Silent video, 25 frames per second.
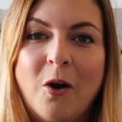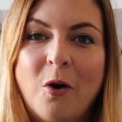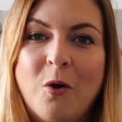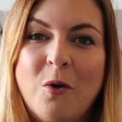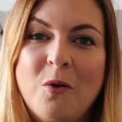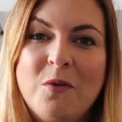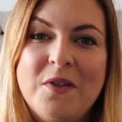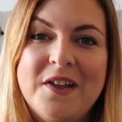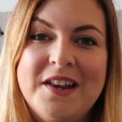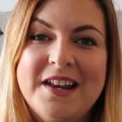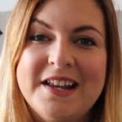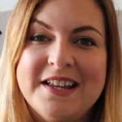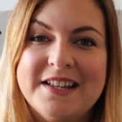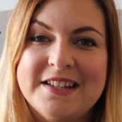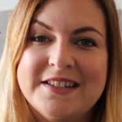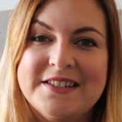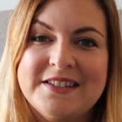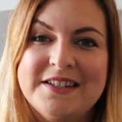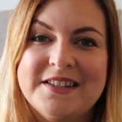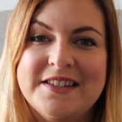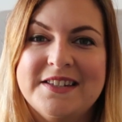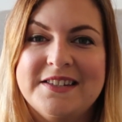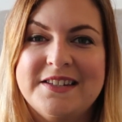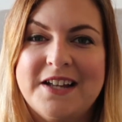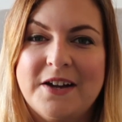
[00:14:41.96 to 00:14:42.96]
All the links
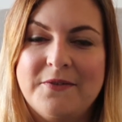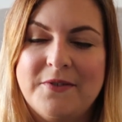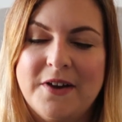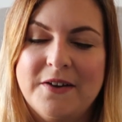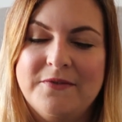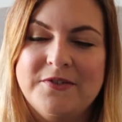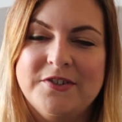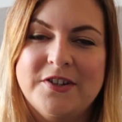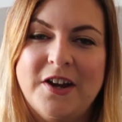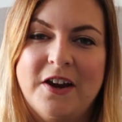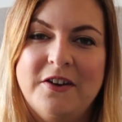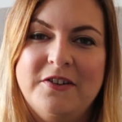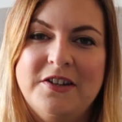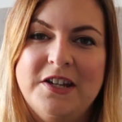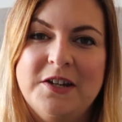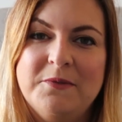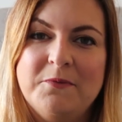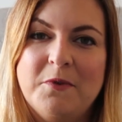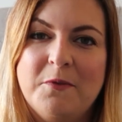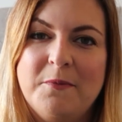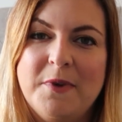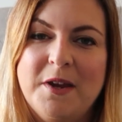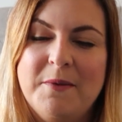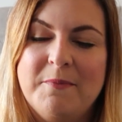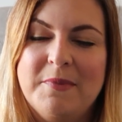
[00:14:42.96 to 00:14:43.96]
to the stuff I've shown you
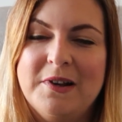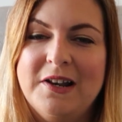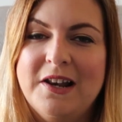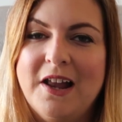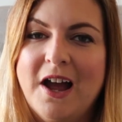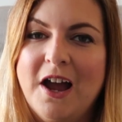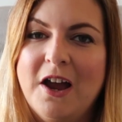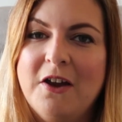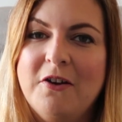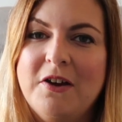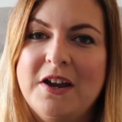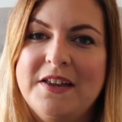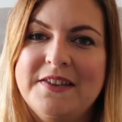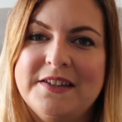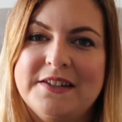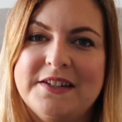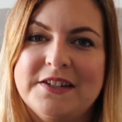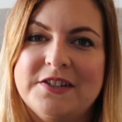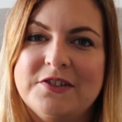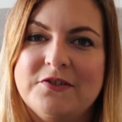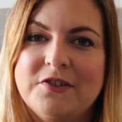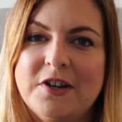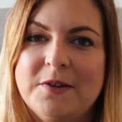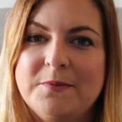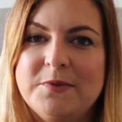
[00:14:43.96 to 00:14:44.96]
will be below in the
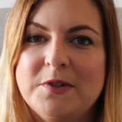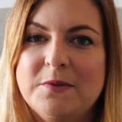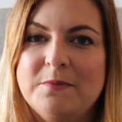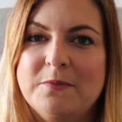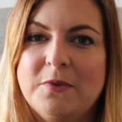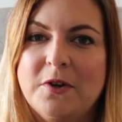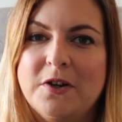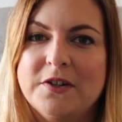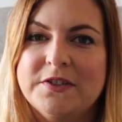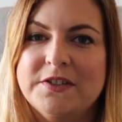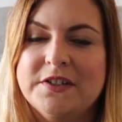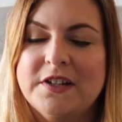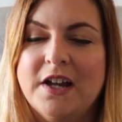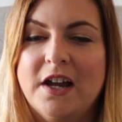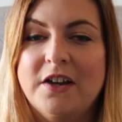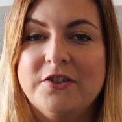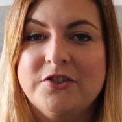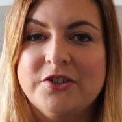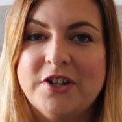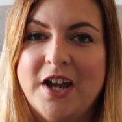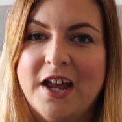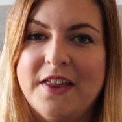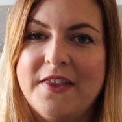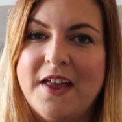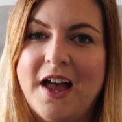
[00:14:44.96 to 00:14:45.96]
description box, so go
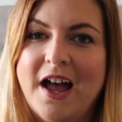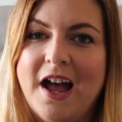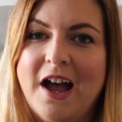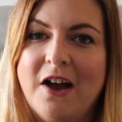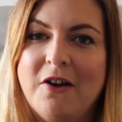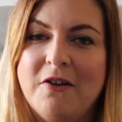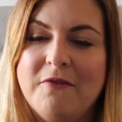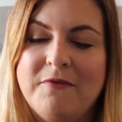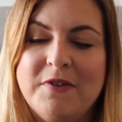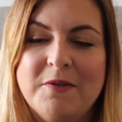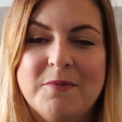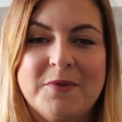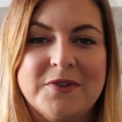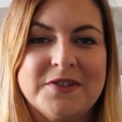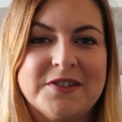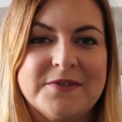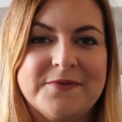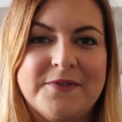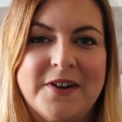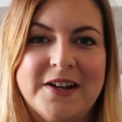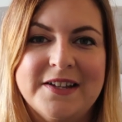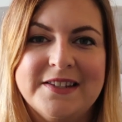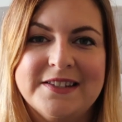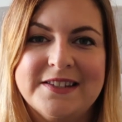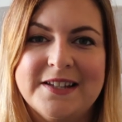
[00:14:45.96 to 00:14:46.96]
check that out if you want to
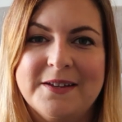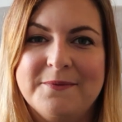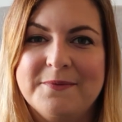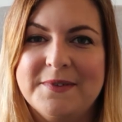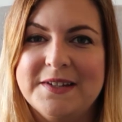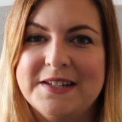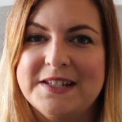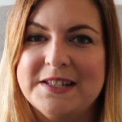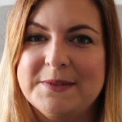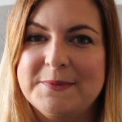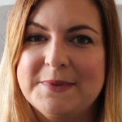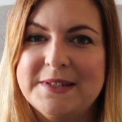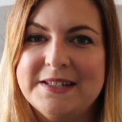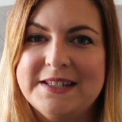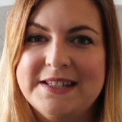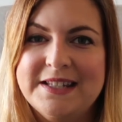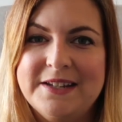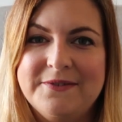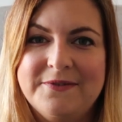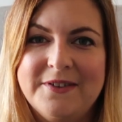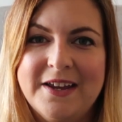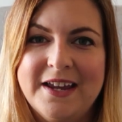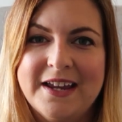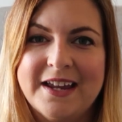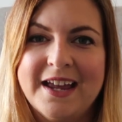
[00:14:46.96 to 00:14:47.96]
find something
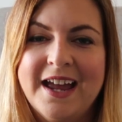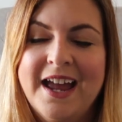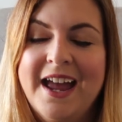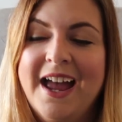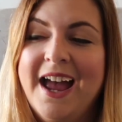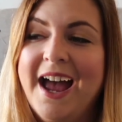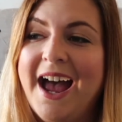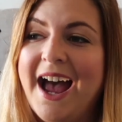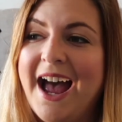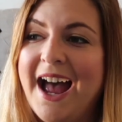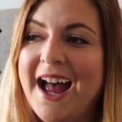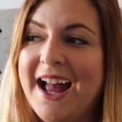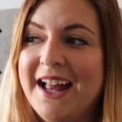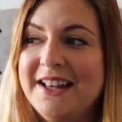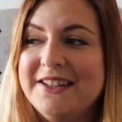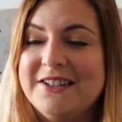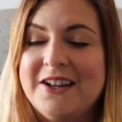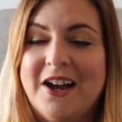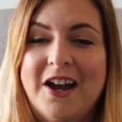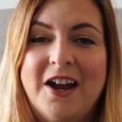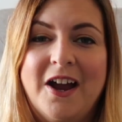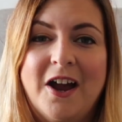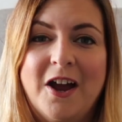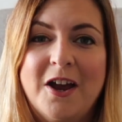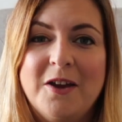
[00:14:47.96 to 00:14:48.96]
specific. And
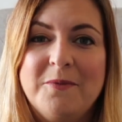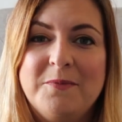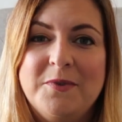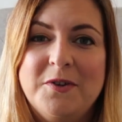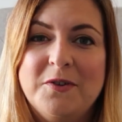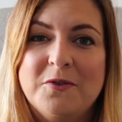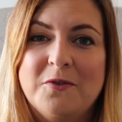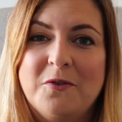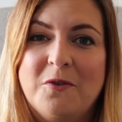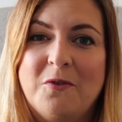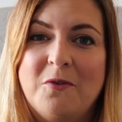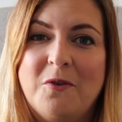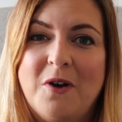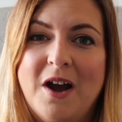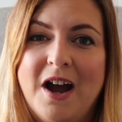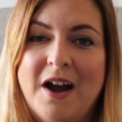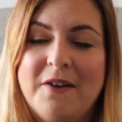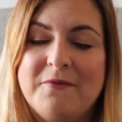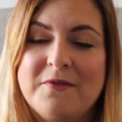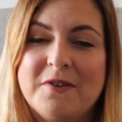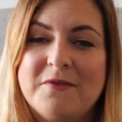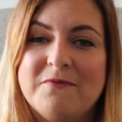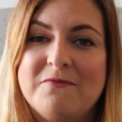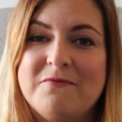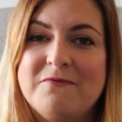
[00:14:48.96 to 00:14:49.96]
I hope you all
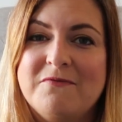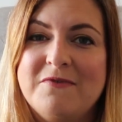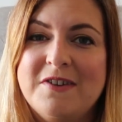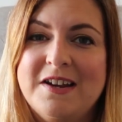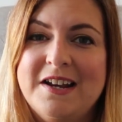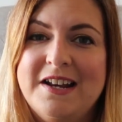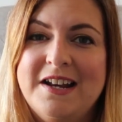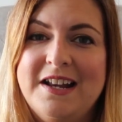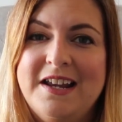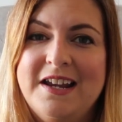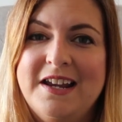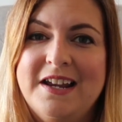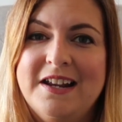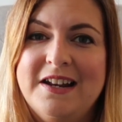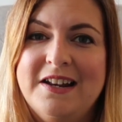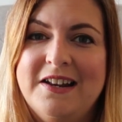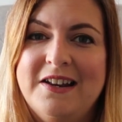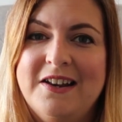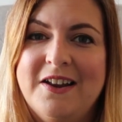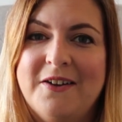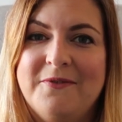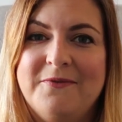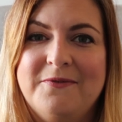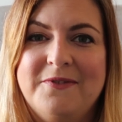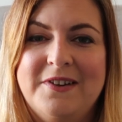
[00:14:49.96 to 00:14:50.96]
have really
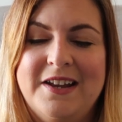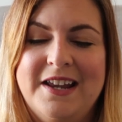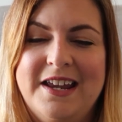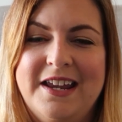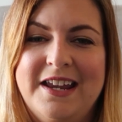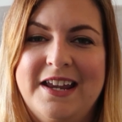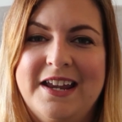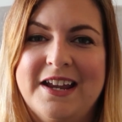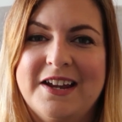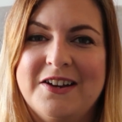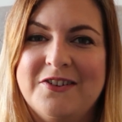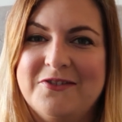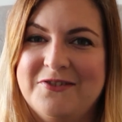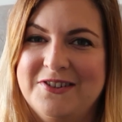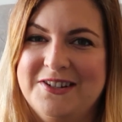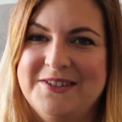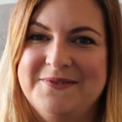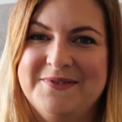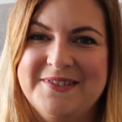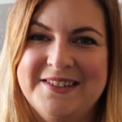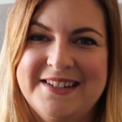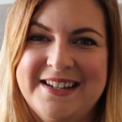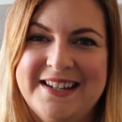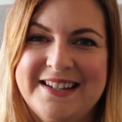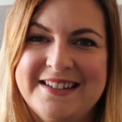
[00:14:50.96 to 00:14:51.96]
lovely
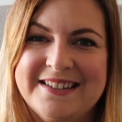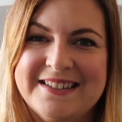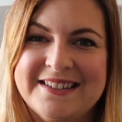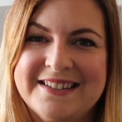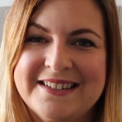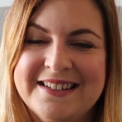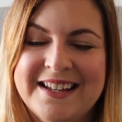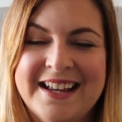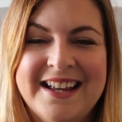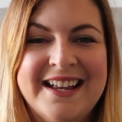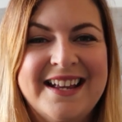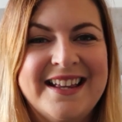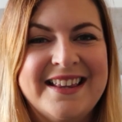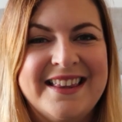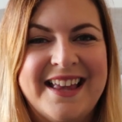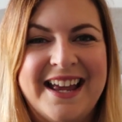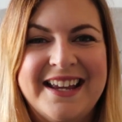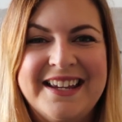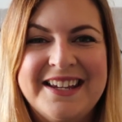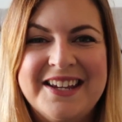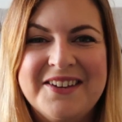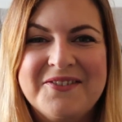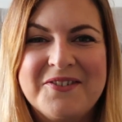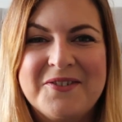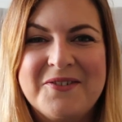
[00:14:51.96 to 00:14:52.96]
Christmases.
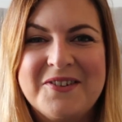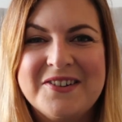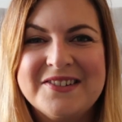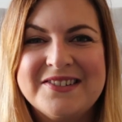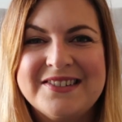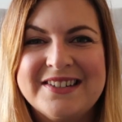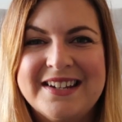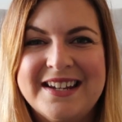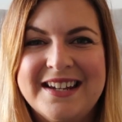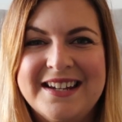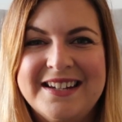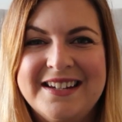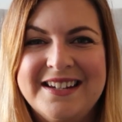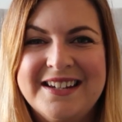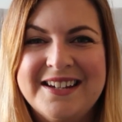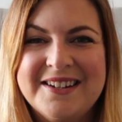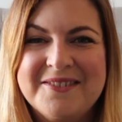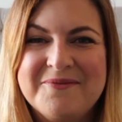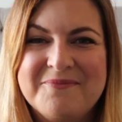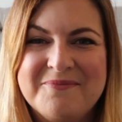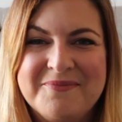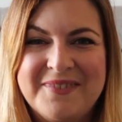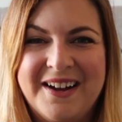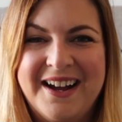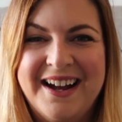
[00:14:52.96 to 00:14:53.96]
Thank you for
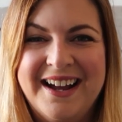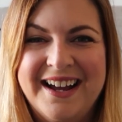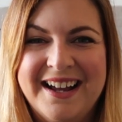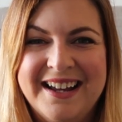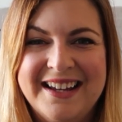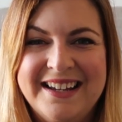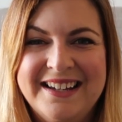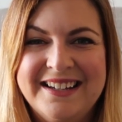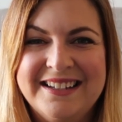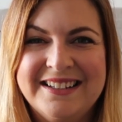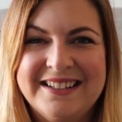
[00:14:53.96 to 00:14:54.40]
watching. Bye.